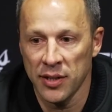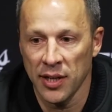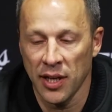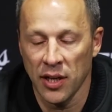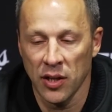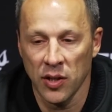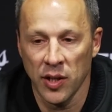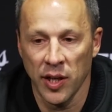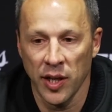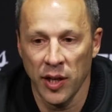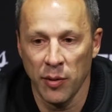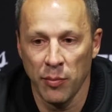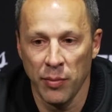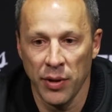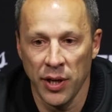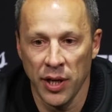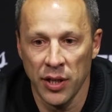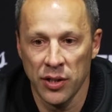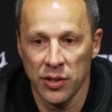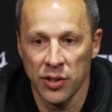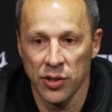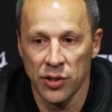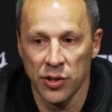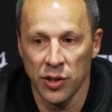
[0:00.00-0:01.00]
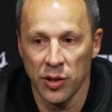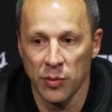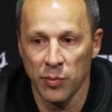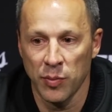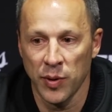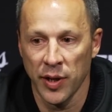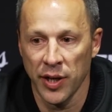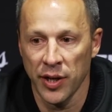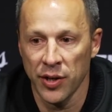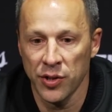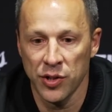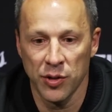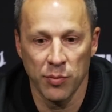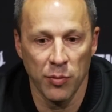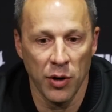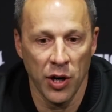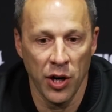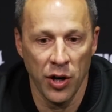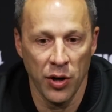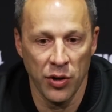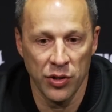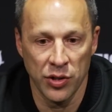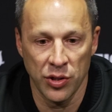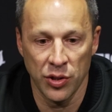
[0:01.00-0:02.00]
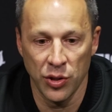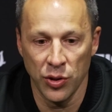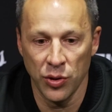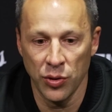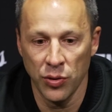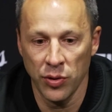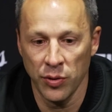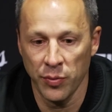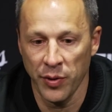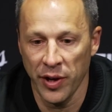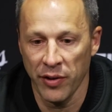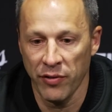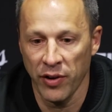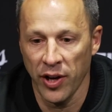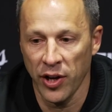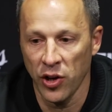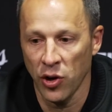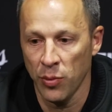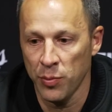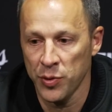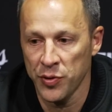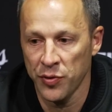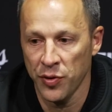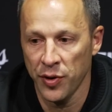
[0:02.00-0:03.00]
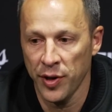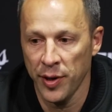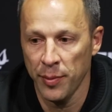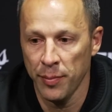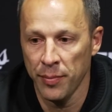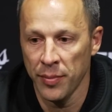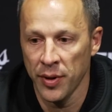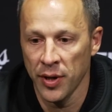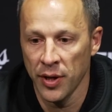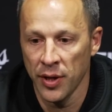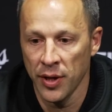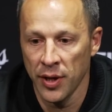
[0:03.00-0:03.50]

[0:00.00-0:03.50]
allocating minutes to certain players, and Mario's new, and we have high hopes for him.